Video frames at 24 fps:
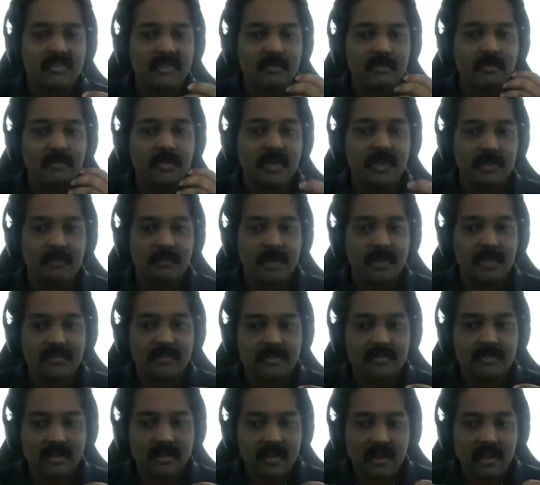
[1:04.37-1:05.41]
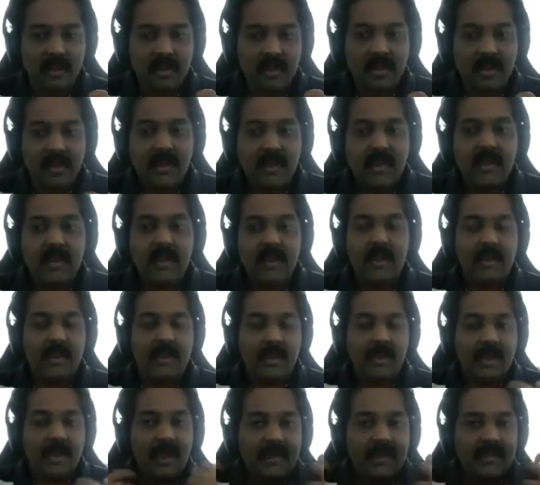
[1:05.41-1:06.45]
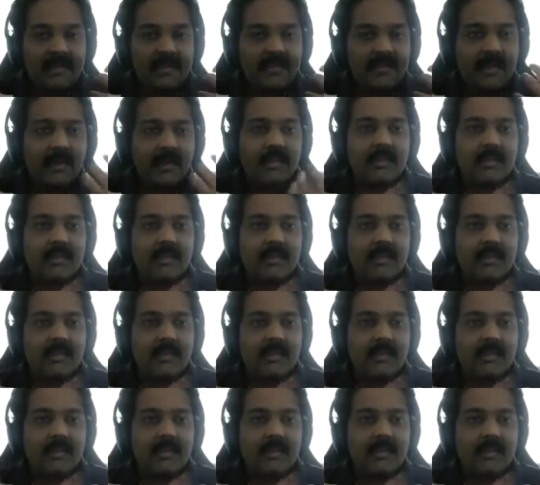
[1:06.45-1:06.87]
system image and